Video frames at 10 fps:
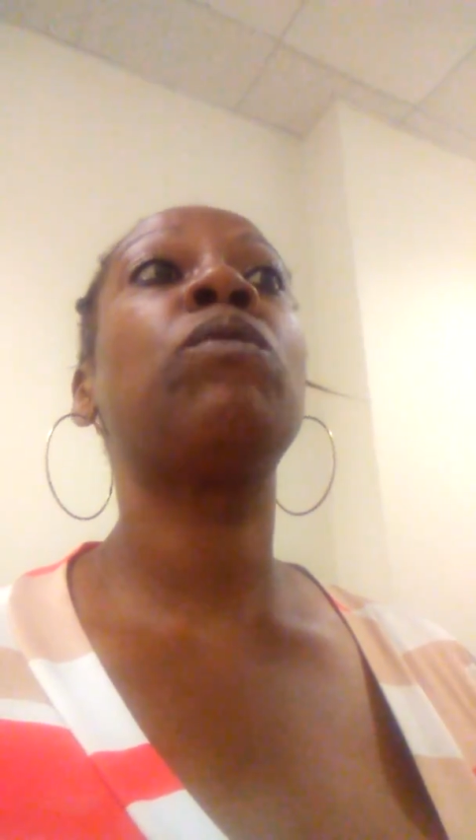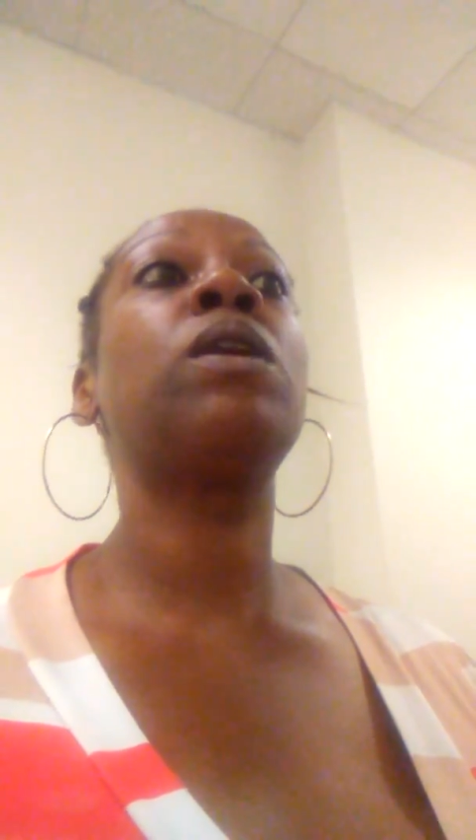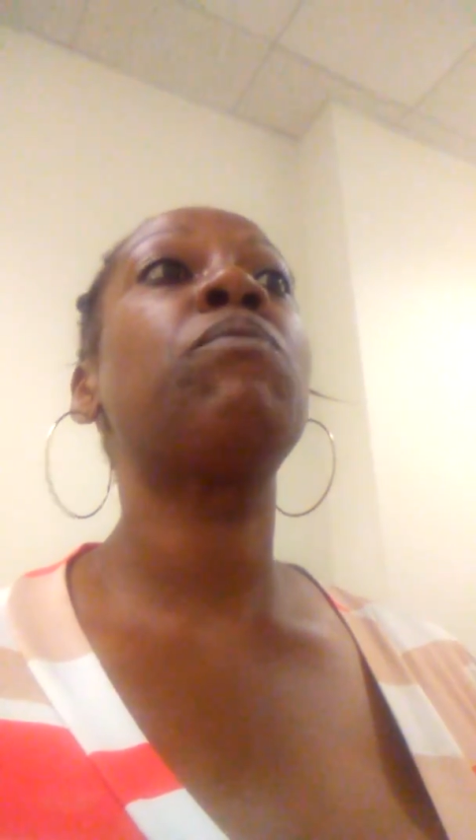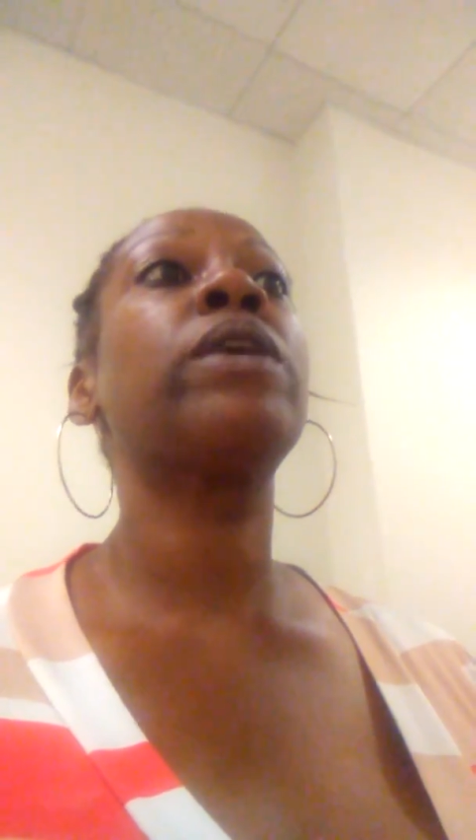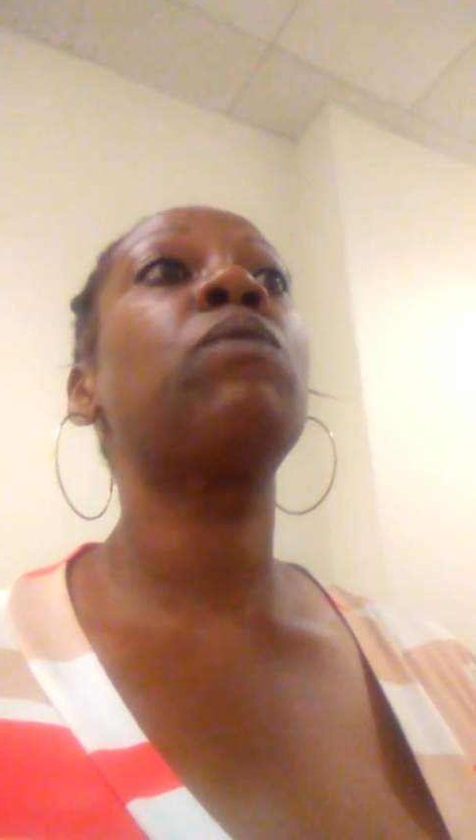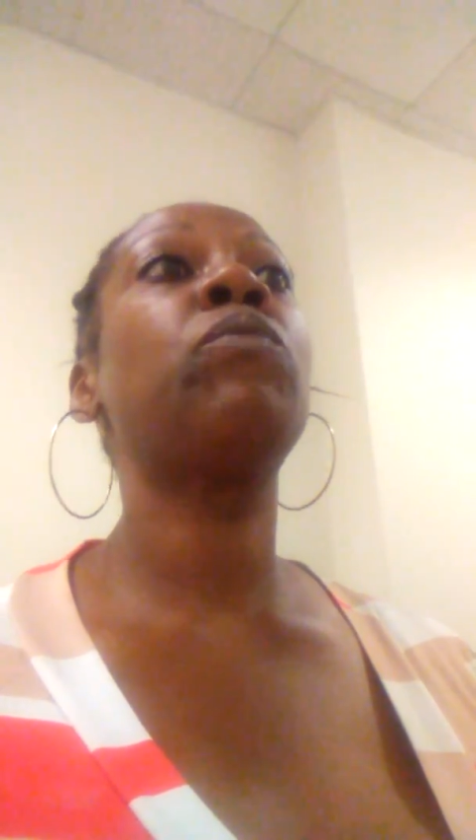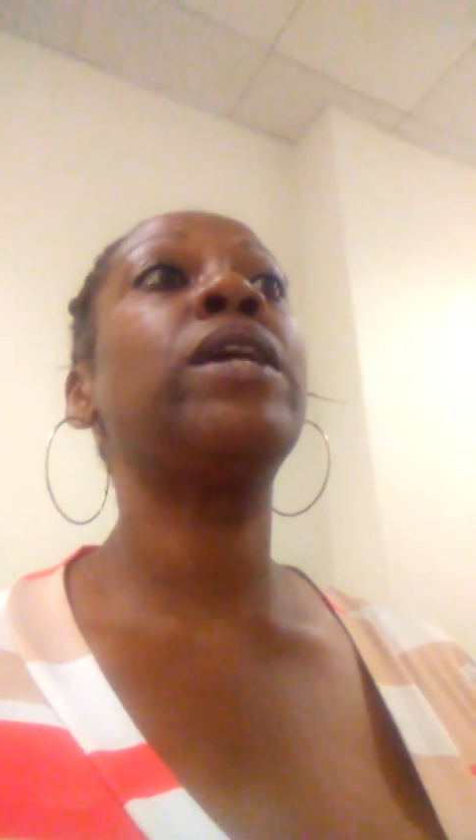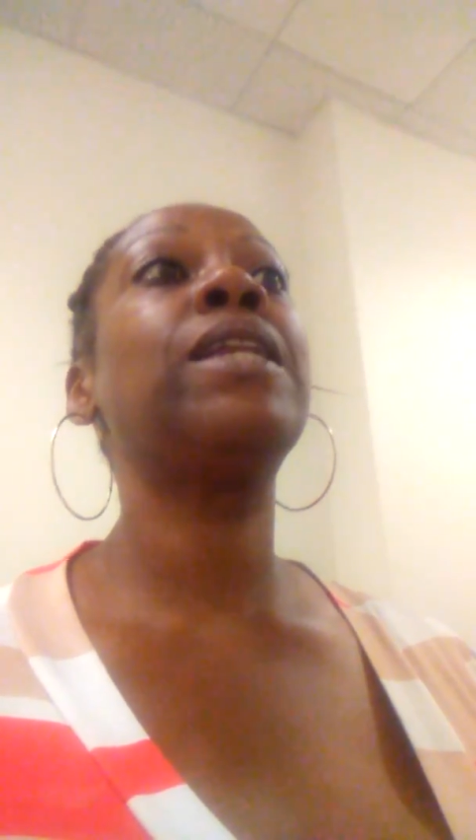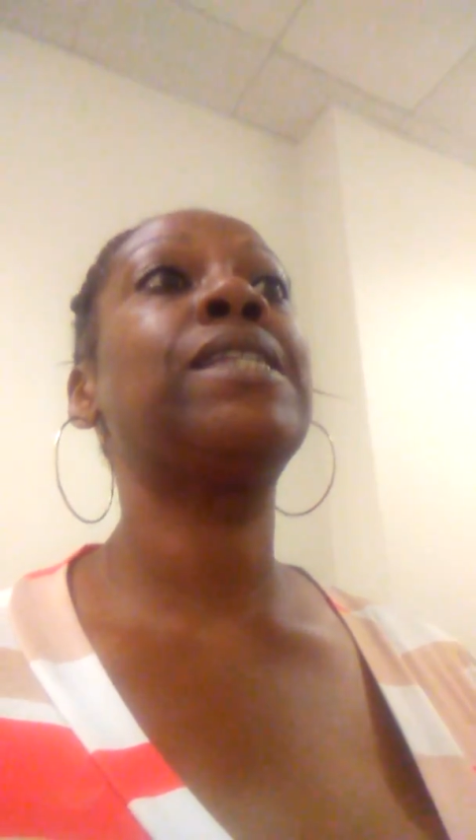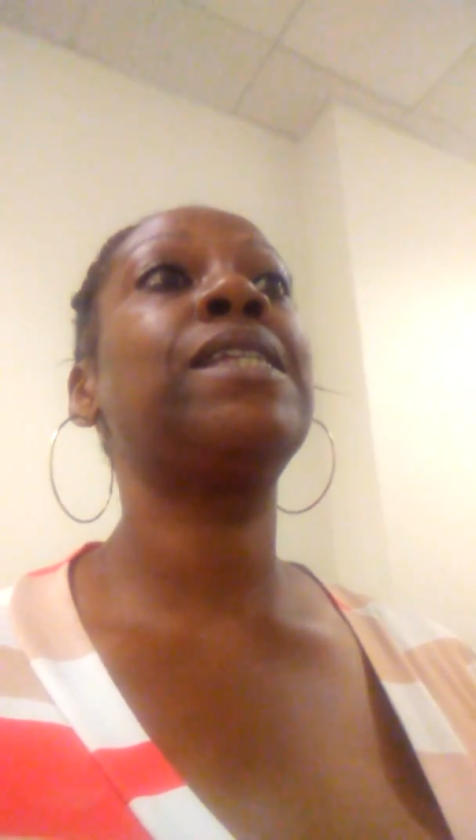want to bring up
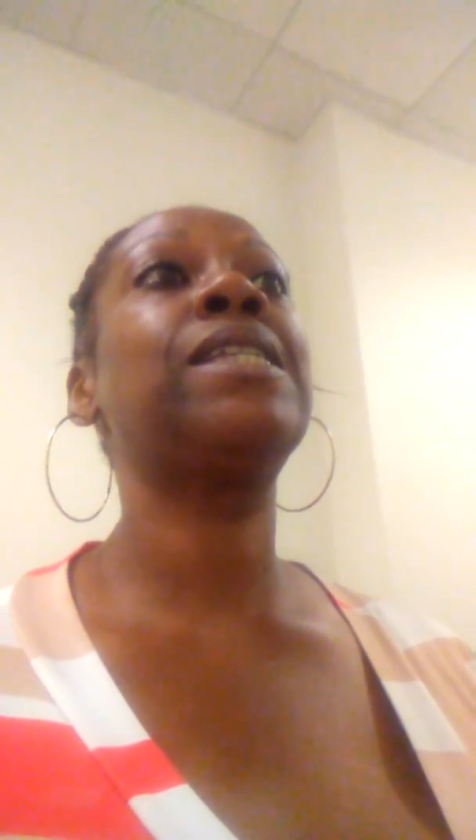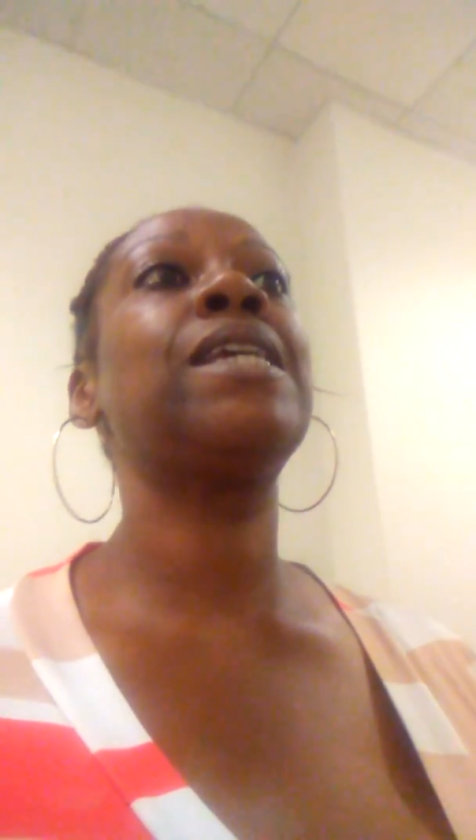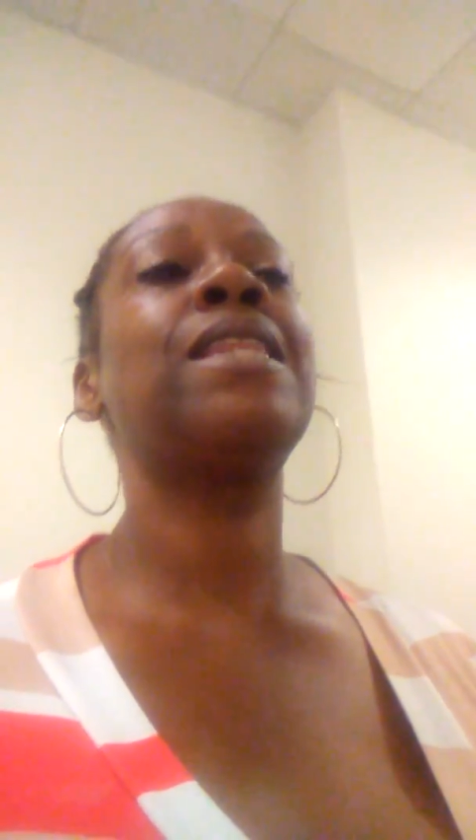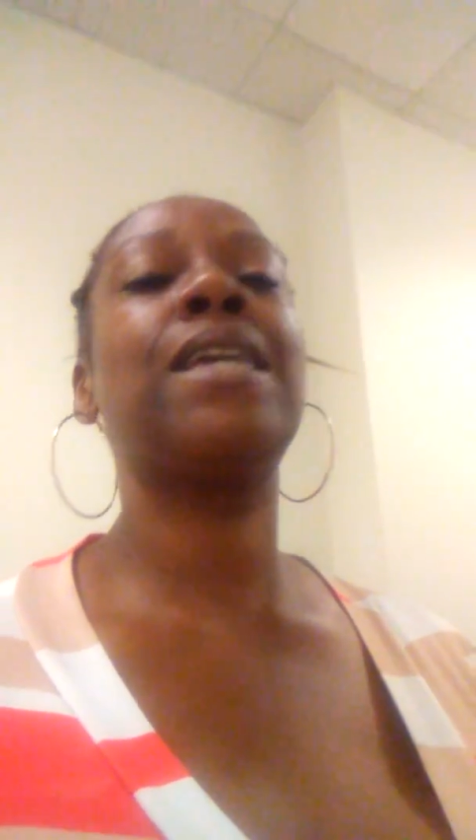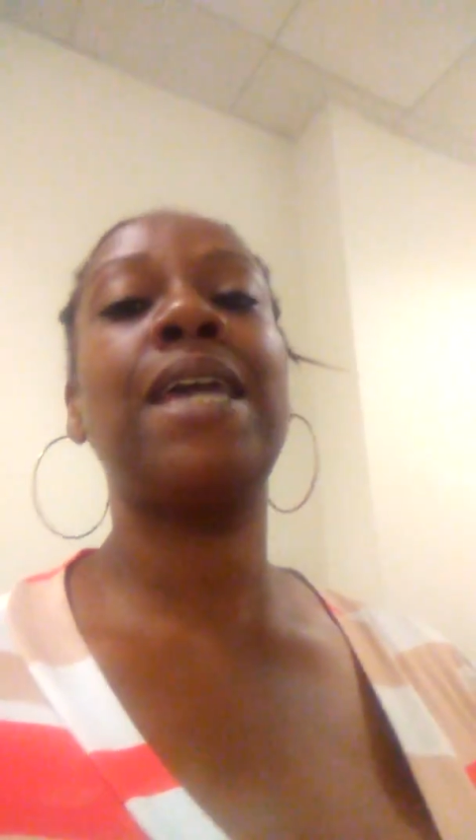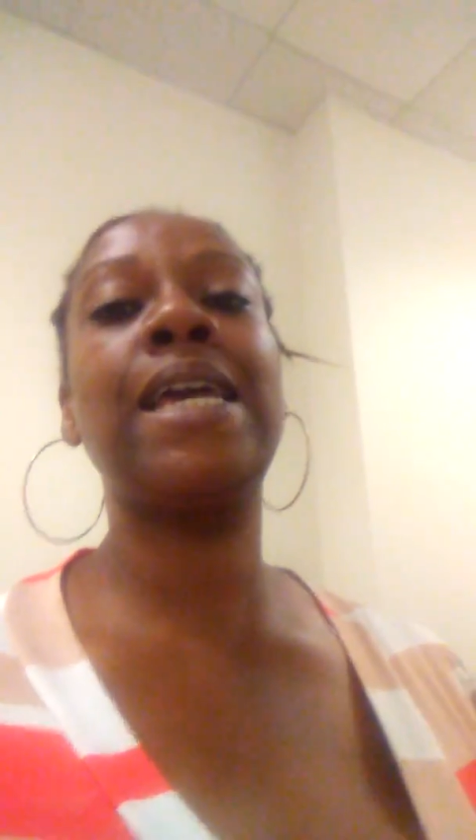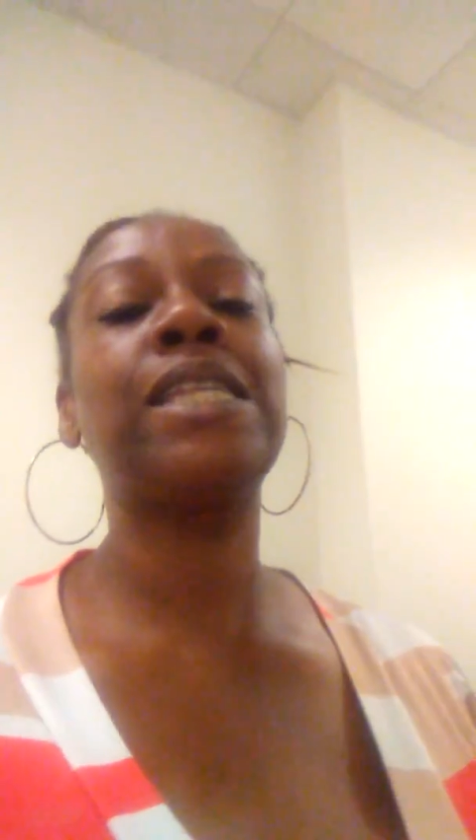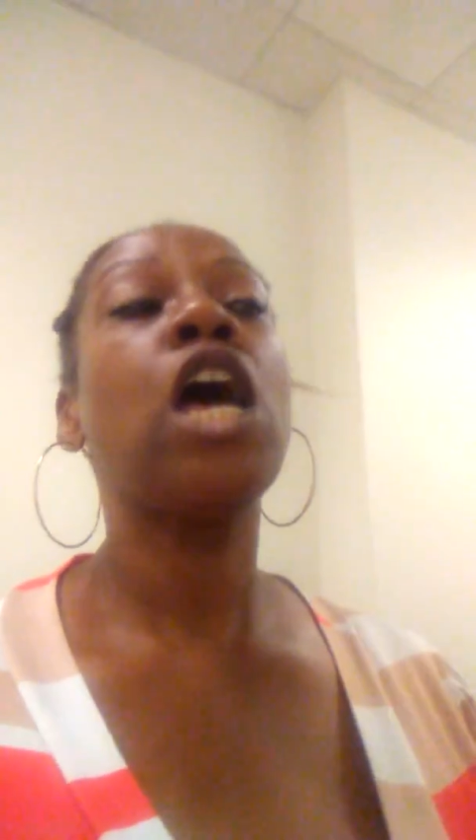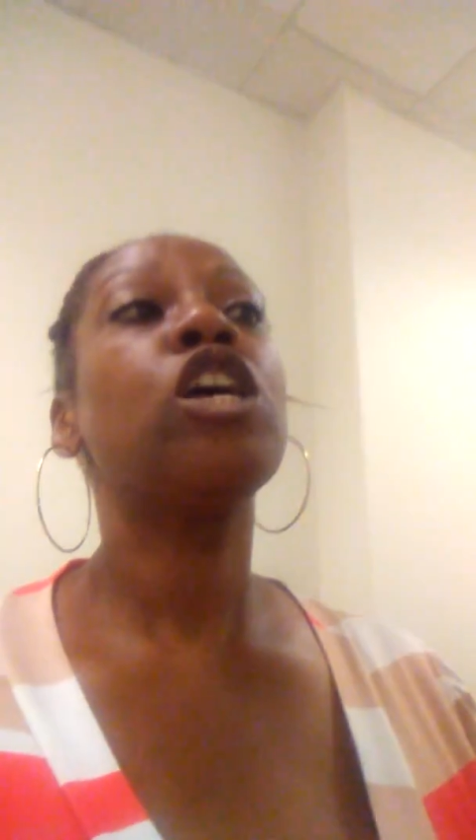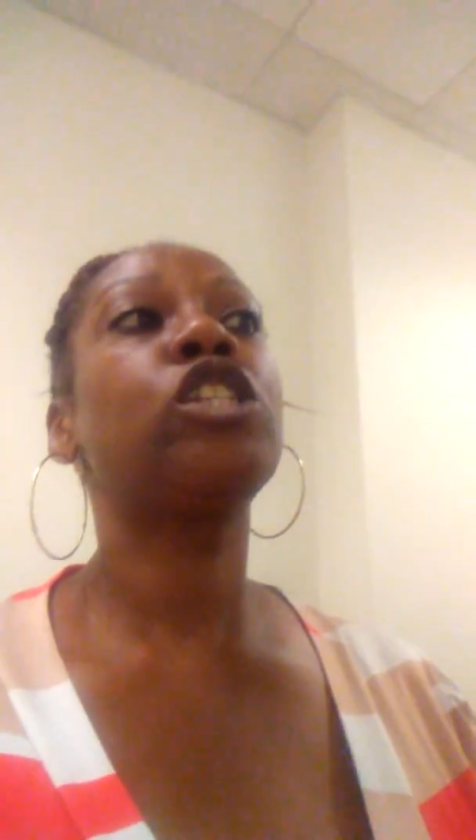weaknesses in the case